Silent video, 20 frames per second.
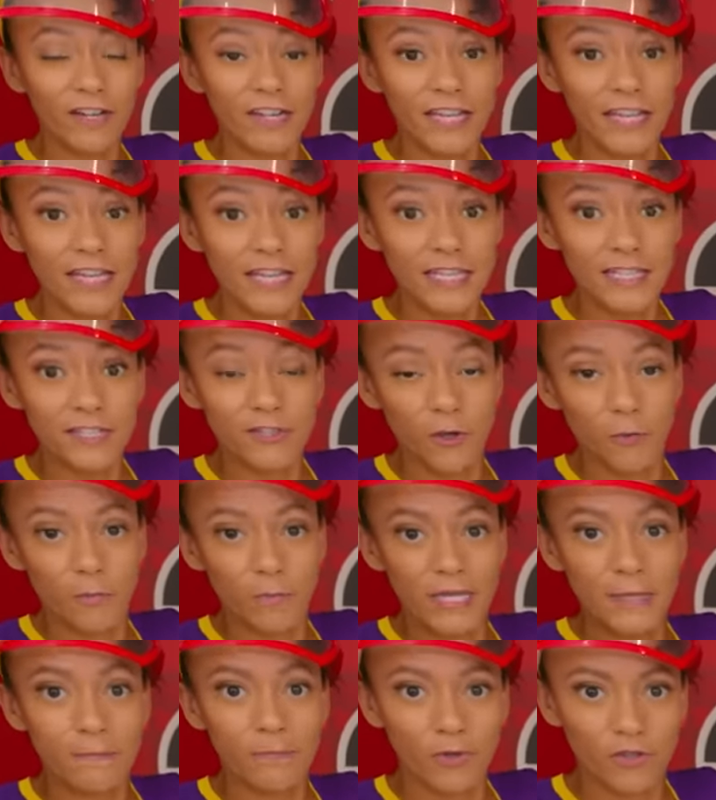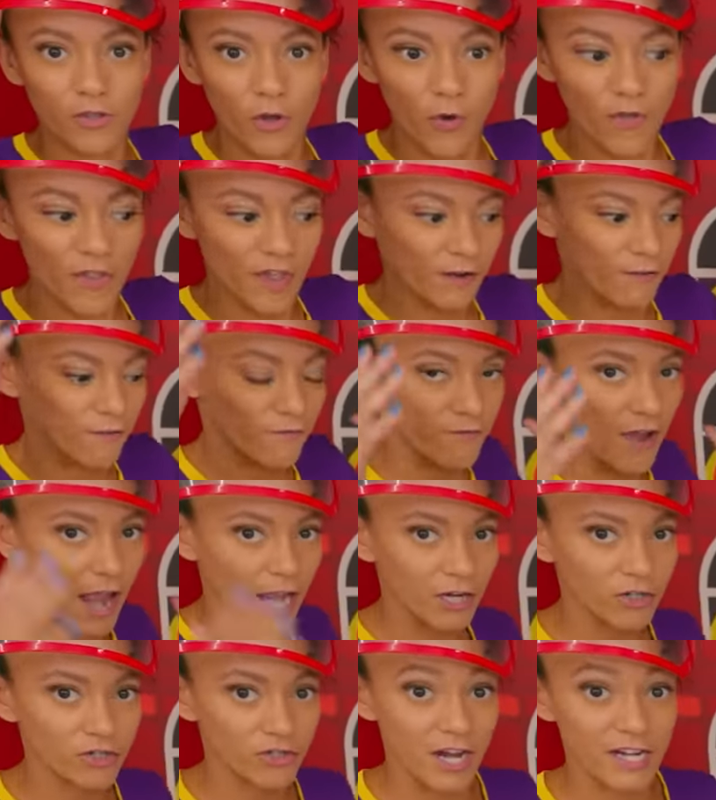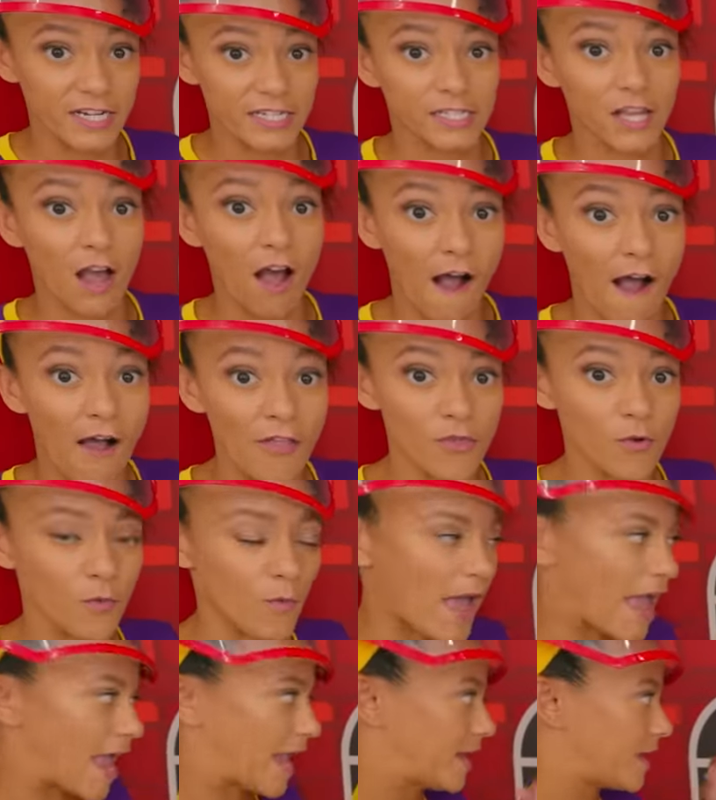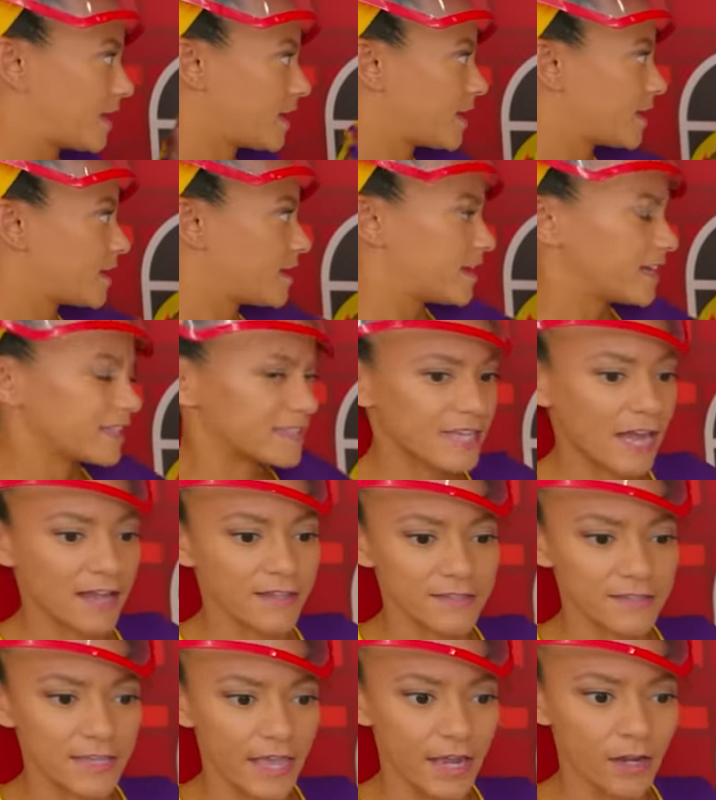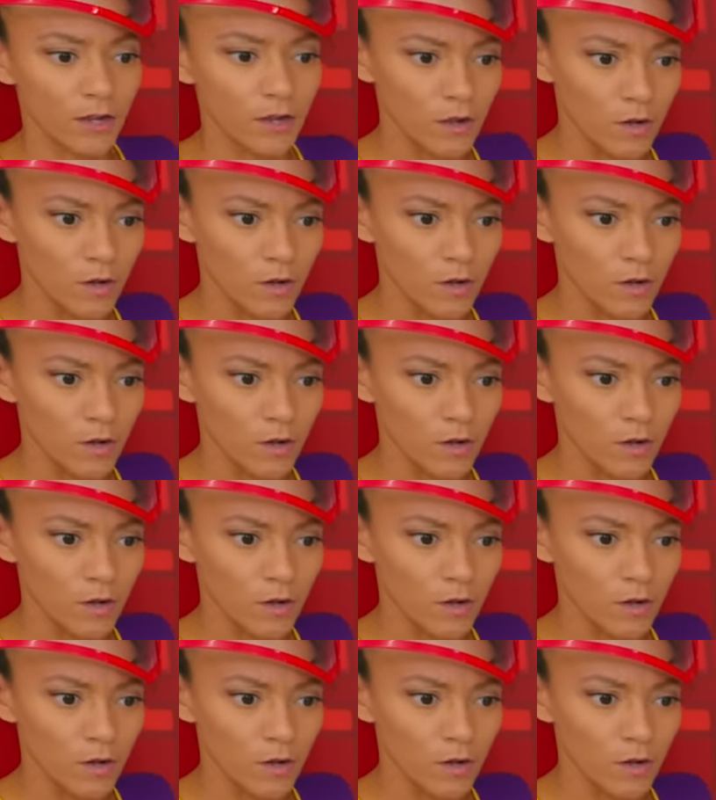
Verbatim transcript: is so people know that a fire truck is on the way. It sounds like...